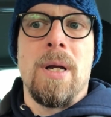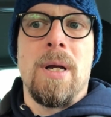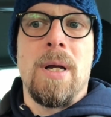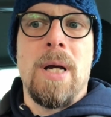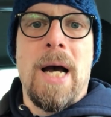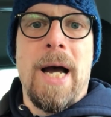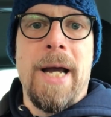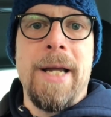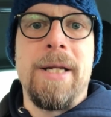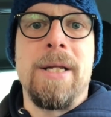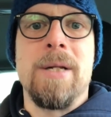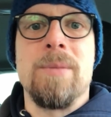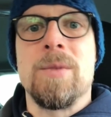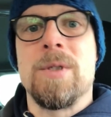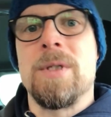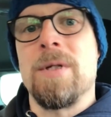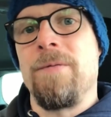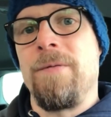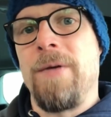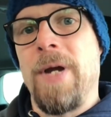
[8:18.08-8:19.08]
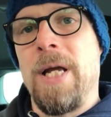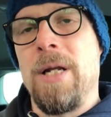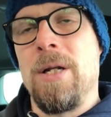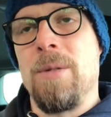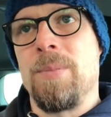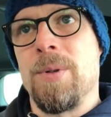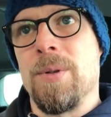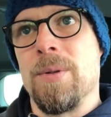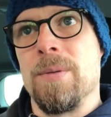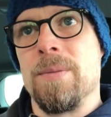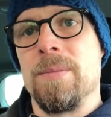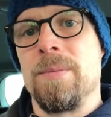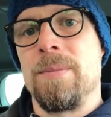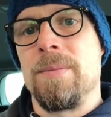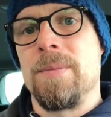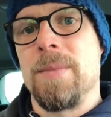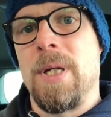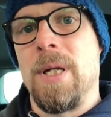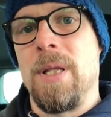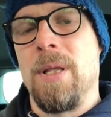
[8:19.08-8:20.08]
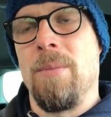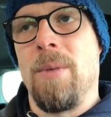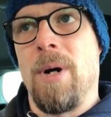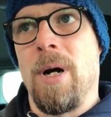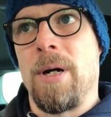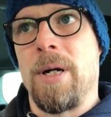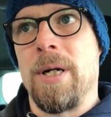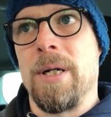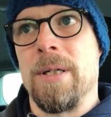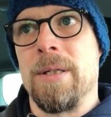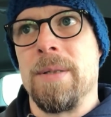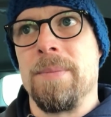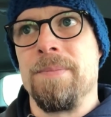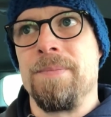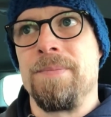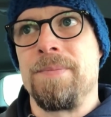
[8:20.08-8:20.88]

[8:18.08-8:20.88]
items available in the market,